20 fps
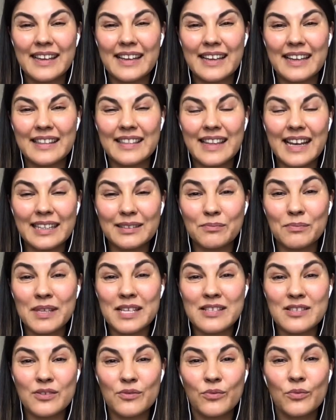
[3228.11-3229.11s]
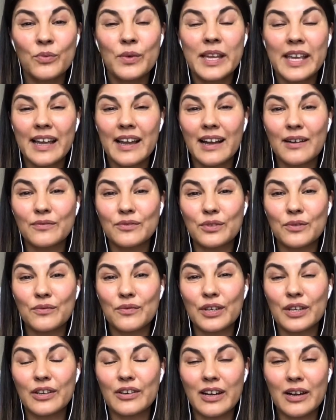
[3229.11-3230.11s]
and that means we have to
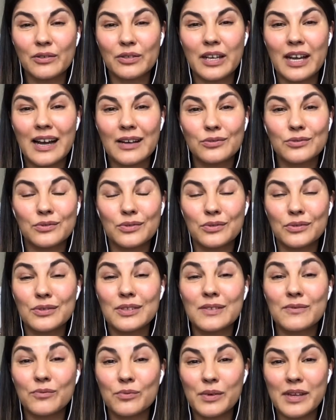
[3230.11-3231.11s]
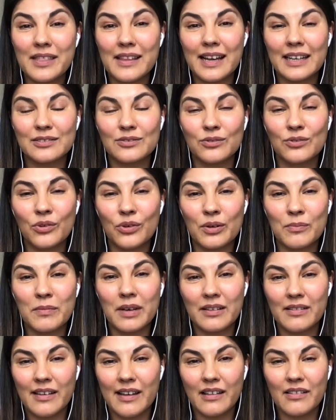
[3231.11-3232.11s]
figure out how to live with that
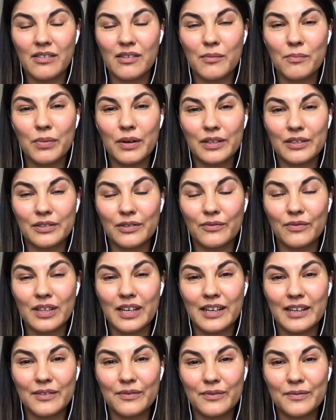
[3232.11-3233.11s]
normal, healthy part of life.